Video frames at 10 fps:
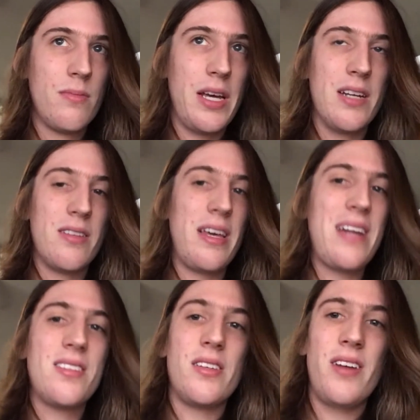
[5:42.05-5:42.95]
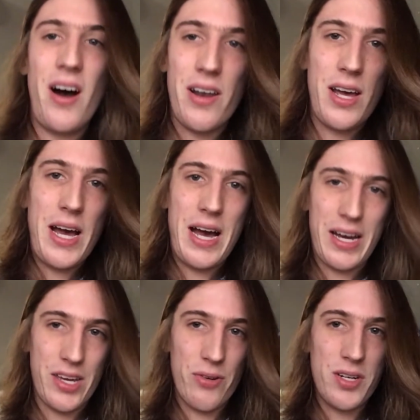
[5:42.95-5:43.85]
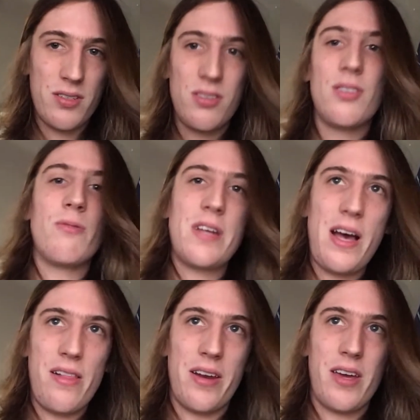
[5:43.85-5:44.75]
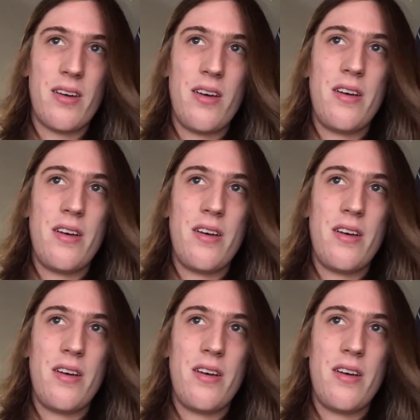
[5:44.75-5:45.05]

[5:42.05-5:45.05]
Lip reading: And that is not accurate to reality.